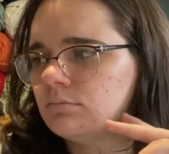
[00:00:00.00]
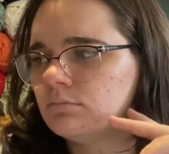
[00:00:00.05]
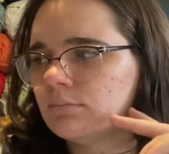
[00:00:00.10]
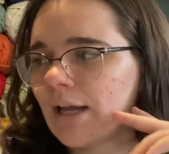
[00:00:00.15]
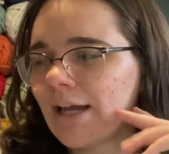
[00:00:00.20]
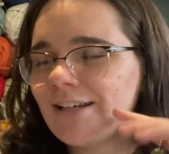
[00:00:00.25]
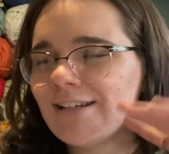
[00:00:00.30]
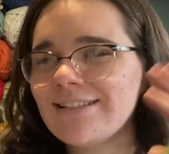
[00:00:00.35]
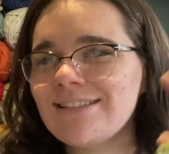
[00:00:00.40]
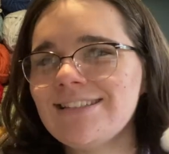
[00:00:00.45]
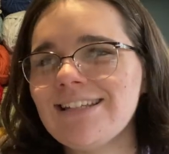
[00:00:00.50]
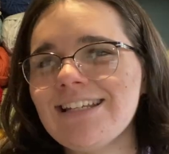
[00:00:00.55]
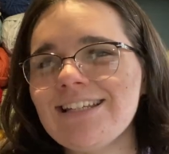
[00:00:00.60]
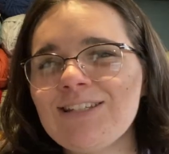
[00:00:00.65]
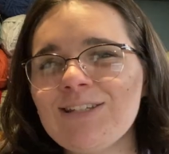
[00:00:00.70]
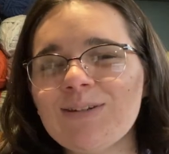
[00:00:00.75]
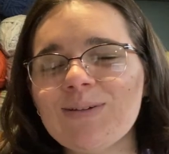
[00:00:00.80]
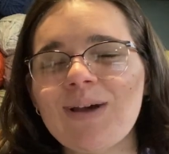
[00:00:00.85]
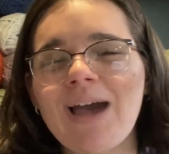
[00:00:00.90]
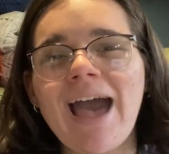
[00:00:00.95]
need
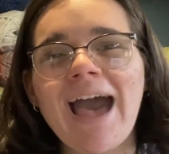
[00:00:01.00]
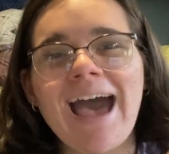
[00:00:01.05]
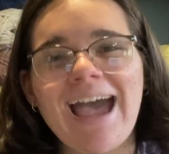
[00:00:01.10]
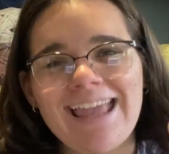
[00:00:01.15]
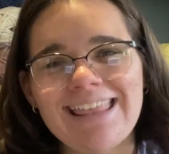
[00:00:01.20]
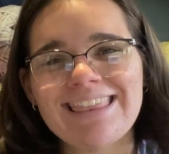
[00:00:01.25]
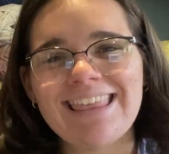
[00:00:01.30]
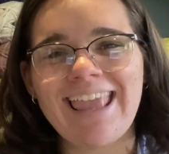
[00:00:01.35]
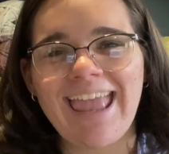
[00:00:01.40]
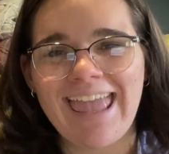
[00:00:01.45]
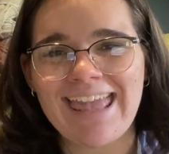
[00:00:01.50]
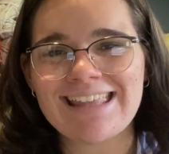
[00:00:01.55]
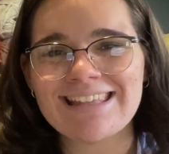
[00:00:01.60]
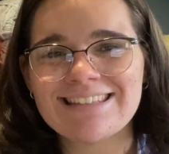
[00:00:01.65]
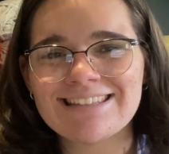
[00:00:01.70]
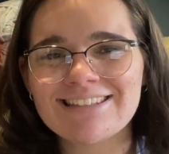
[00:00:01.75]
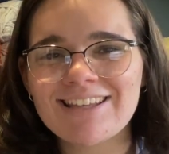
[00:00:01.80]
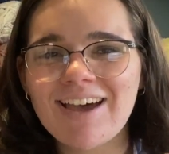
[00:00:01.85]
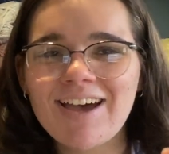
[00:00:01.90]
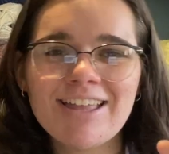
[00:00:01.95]
to hide the
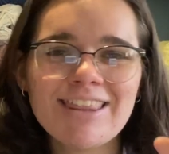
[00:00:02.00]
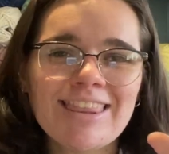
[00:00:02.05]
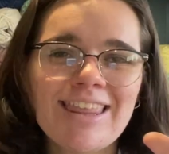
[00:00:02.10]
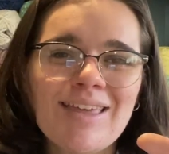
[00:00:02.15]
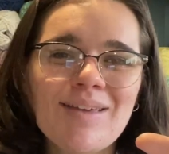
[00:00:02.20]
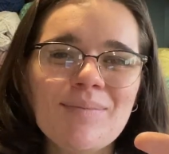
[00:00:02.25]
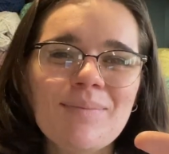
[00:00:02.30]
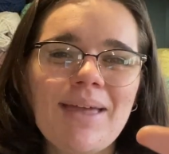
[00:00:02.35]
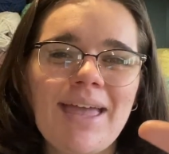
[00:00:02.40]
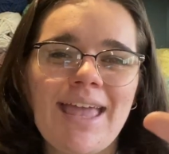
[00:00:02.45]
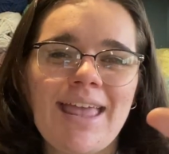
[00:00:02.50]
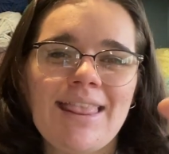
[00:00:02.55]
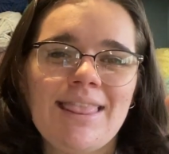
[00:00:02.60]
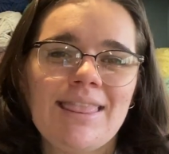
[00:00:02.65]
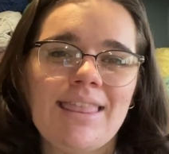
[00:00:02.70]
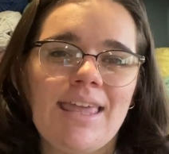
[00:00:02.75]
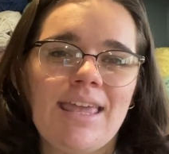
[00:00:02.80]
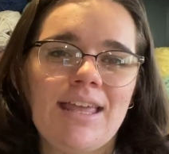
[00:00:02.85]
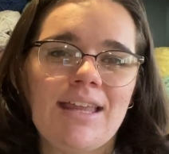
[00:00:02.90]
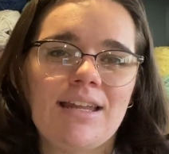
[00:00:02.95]
ends on them
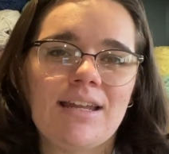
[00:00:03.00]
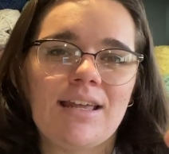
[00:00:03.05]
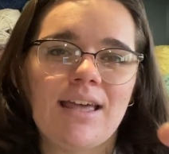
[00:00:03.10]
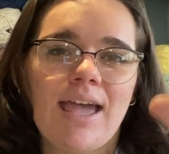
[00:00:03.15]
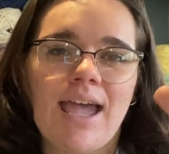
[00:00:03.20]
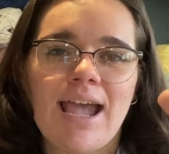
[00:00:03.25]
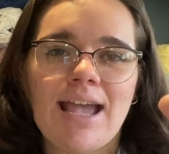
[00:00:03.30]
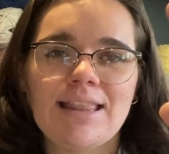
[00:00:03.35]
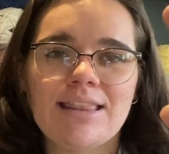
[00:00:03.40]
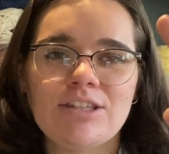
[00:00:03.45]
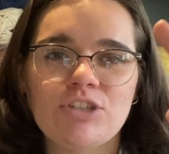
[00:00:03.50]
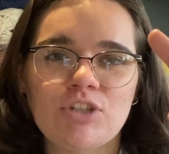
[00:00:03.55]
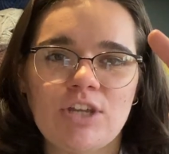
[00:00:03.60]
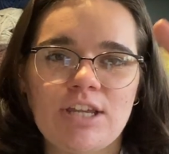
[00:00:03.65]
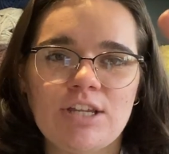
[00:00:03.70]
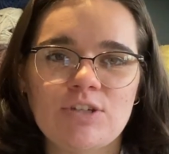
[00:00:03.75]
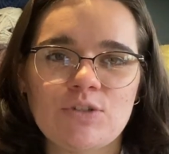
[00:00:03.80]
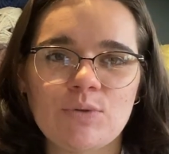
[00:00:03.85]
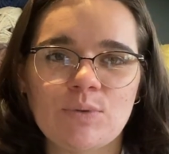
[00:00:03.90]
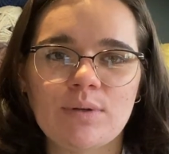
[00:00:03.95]
and then add the
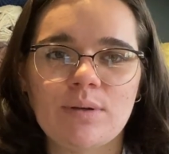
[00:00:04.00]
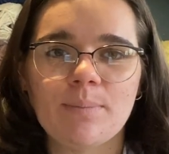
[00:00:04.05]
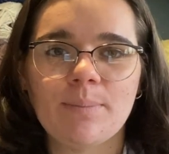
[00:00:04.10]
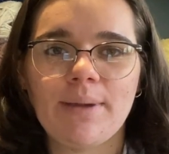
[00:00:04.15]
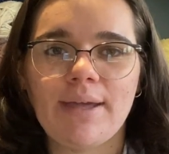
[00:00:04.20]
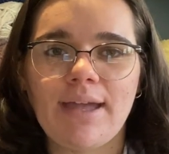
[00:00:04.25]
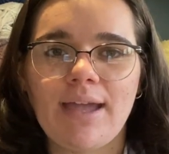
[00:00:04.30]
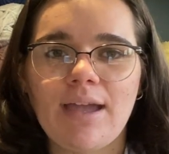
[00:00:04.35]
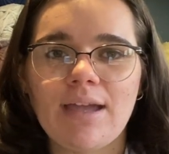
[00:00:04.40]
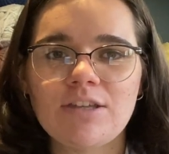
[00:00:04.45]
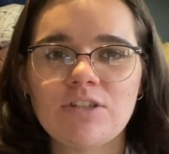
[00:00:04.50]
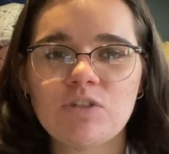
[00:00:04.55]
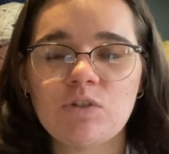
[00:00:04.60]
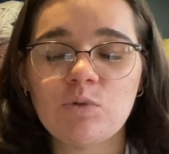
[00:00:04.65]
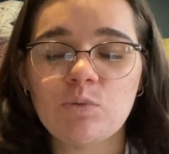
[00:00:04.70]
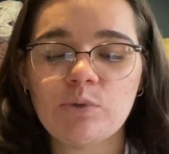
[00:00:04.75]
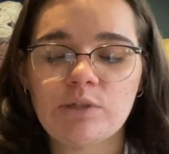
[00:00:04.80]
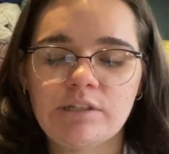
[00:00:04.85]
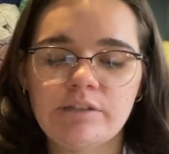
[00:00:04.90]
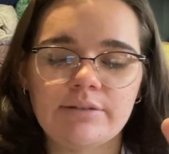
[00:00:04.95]
chain to them. But I
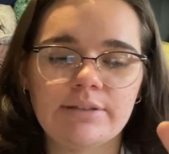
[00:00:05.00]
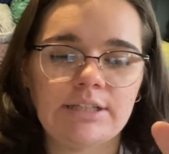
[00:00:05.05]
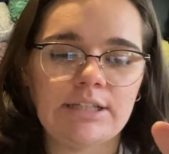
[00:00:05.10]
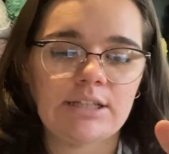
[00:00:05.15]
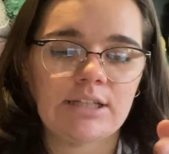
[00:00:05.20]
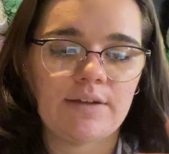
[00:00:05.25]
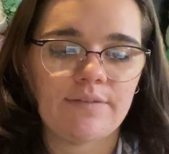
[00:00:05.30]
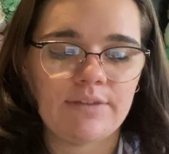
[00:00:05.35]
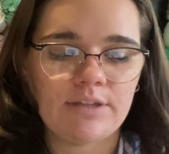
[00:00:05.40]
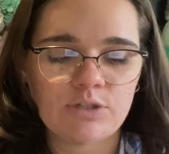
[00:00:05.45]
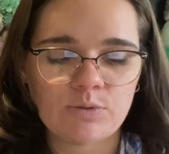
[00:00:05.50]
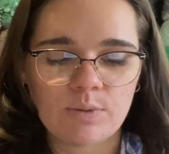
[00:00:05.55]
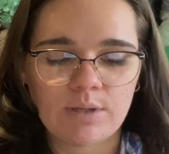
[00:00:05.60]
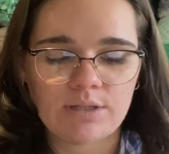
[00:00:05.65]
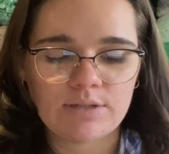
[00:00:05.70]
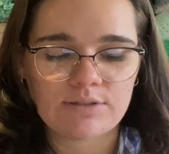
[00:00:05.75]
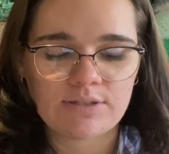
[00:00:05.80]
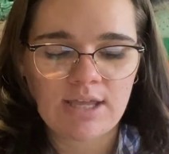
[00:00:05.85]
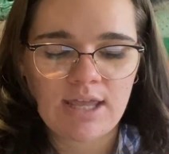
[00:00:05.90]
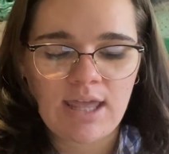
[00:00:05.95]
actually really love these
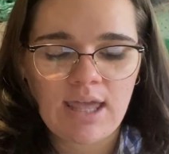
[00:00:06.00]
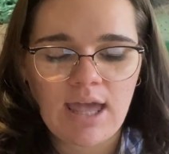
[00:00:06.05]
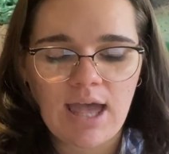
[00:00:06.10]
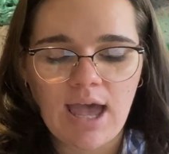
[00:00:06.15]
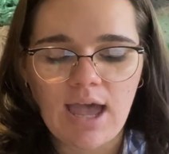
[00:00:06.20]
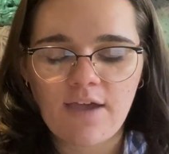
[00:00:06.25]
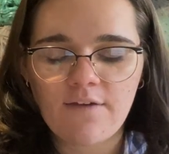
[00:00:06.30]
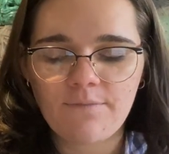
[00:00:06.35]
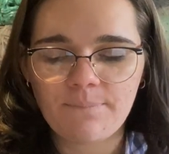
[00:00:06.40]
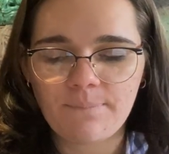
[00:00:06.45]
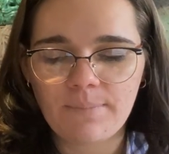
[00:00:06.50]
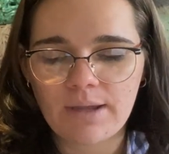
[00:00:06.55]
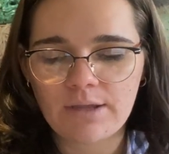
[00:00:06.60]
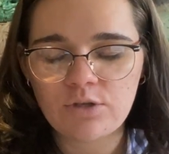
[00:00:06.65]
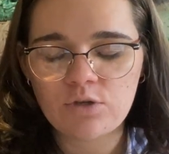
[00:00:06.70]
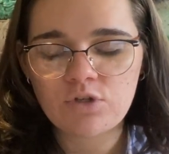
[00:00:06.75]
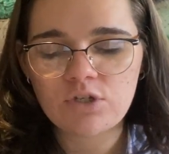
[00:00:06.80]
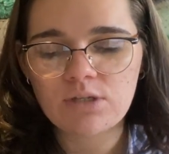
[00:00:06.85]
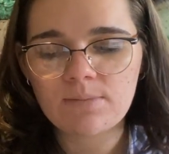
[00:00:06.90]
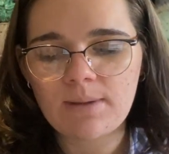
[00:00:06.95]
ones. I
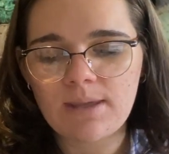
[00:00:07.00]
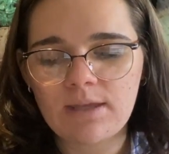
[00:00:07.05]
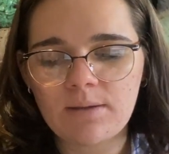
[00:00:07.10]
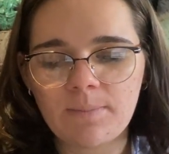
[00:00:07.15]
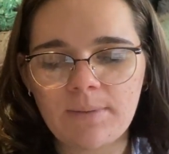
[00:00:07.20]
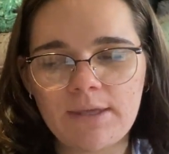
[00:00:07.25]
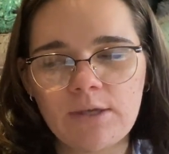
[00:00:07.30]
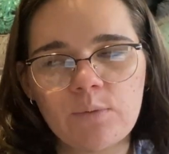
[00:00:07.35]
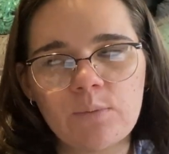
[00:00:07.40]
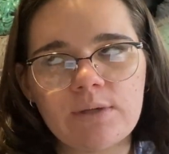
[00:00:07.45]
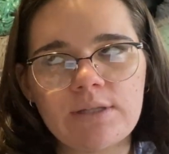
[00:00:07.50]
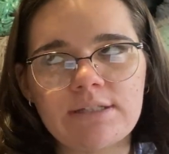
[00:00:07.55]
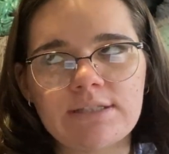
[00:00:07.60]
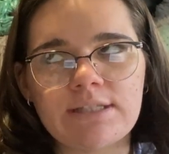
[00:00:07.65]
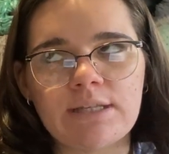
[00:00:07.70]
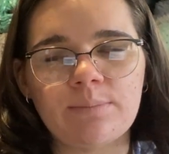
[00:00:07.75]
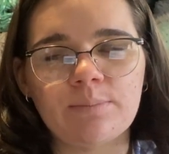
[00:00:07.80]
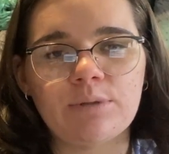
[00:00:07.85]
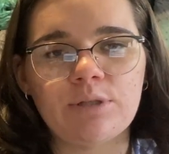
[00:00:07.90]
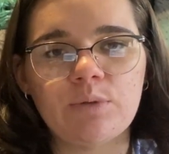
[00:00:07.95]
usually make pink ones
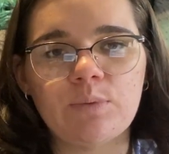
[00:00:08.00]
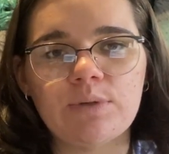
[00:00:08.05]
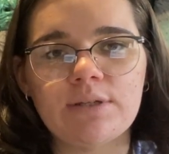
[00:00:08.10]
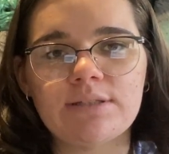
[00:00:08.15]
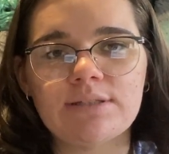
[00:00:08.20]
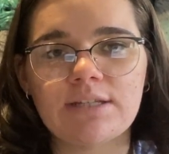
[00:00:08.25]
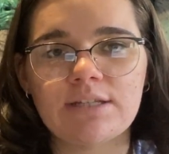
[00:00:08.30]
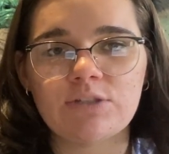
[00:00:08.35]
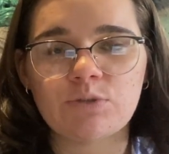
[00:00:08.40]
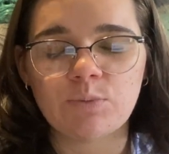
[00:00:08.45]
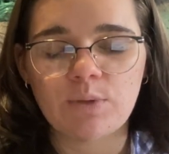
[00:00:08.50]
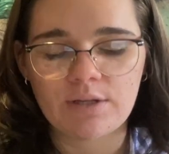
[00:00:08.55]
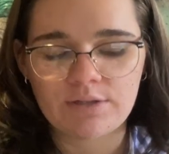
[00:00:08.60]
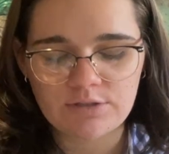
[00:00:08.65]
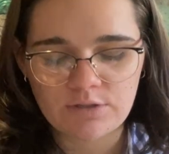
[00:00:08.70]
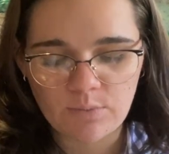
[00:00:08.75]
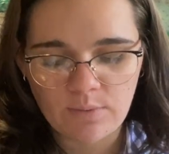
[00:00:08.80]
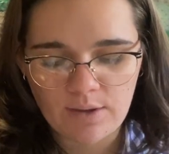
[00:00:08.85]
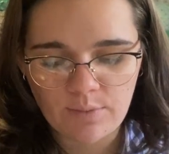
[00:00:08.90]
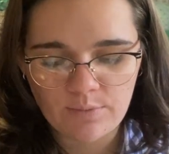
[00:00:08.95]
and blue ones as well as
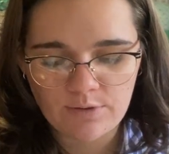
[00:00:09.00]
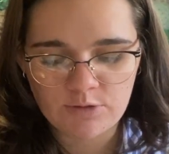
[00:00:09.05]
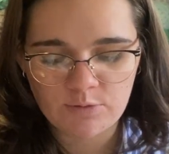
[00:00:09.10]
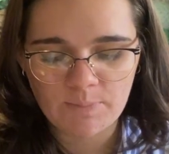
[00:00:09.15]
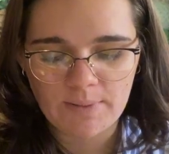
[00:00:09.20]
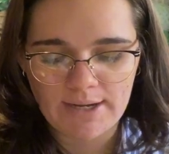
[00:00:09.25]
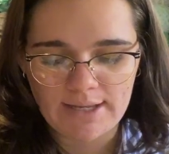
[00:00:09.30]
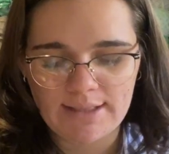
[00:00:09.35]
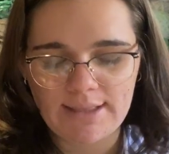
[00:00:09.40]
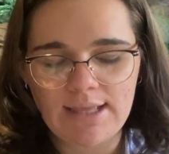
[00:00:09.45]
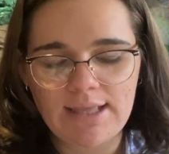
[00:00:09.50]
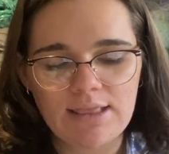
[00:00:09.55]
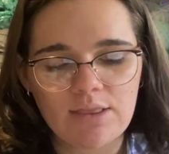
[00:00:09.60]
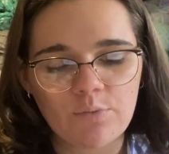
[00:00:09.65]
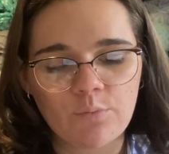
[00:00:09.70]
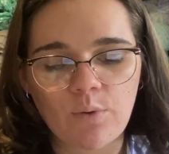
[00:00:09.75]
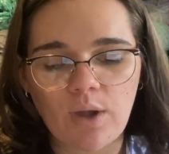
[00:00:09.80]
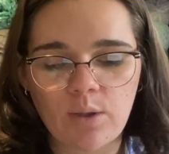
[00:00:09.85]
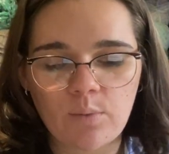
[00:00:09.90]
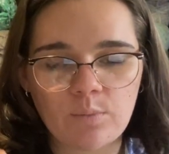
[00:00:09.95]
the white ones, but I think the
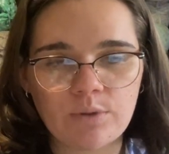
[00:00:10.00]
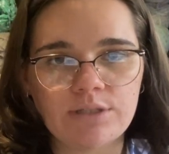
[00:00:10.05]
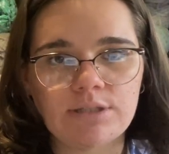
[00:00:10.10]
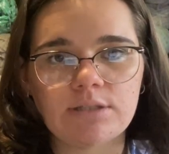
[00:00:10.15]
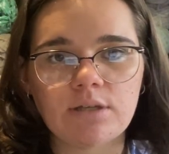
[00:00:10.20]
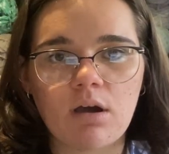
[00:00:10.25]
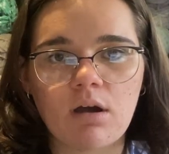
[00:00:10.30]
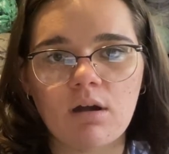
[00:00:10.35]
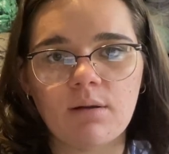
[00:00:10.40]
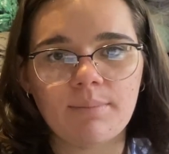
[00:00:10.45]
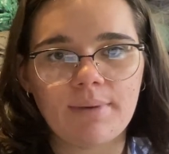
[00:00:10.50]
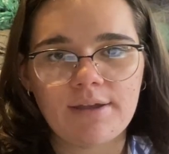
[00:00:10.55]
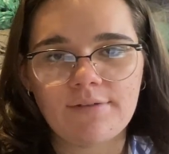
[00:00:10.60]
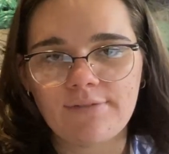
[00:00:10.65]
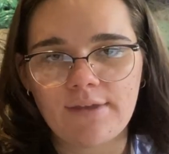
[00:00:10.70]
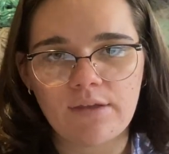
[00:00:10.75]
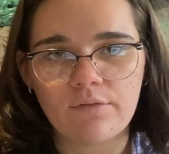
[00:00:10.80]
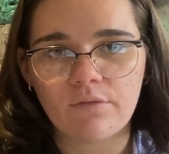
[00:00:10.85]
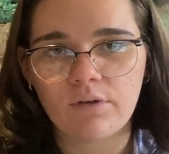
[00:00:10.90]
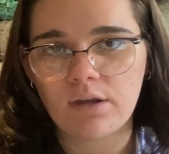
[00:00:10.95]
white ones are my
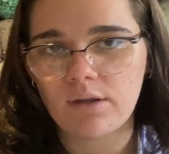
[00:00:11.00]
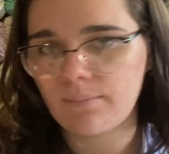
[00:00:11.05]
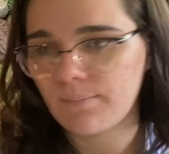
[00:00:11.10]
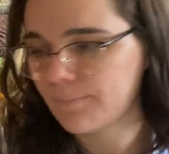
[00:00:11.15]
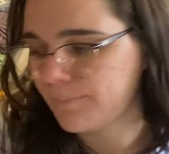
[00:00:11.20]
favorite.